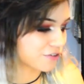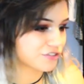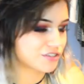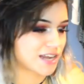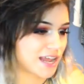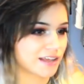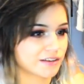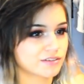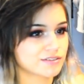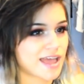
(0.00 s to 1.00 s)

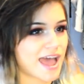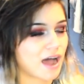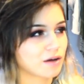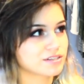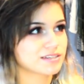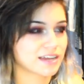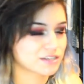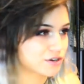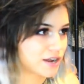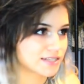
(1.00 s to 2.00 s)
understand how to
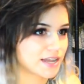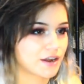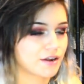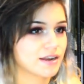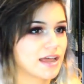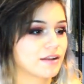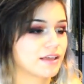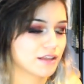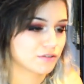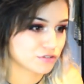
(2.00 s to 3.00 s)
texturize hair and how to
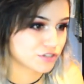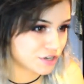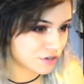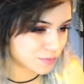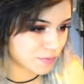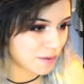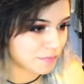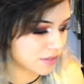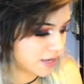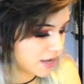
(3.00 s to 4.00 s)
handle shears
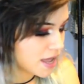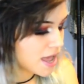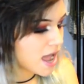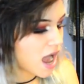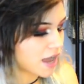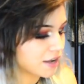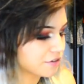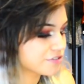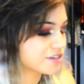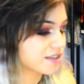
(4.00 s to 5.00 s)
properly. I
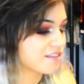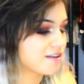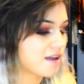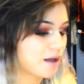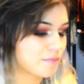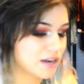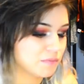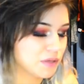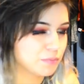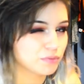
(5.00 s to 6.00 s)
understand that not
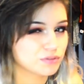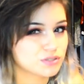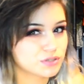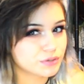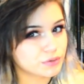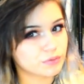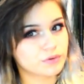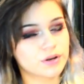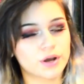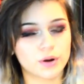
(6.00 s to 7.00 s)
many people
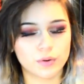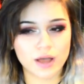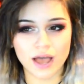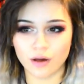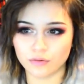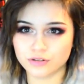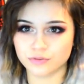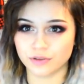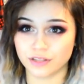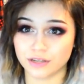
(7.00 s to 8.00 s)
do know how
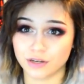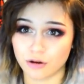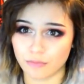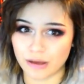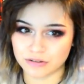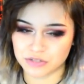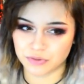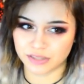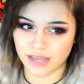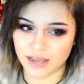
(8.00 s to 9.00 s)
to really go about
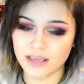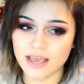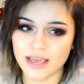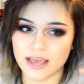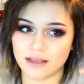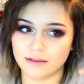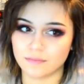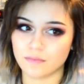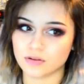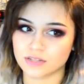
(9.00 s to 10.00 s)
doing that,
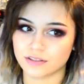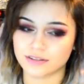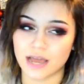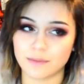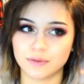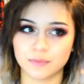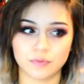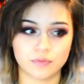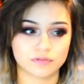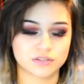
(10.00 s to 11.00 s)
and most of the time
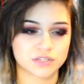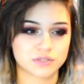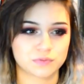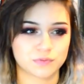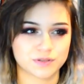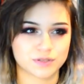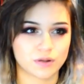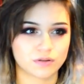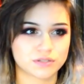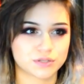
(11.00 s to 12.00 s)
people will just
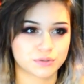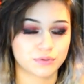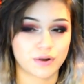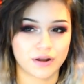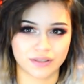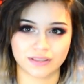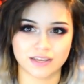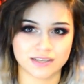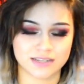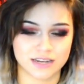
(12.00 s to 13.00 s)
result to wearing
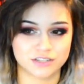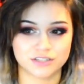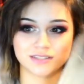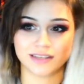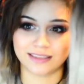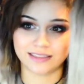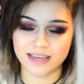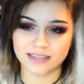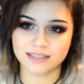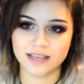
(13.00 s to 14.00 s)
the extensions like
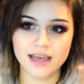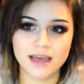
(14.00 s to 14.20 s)
this,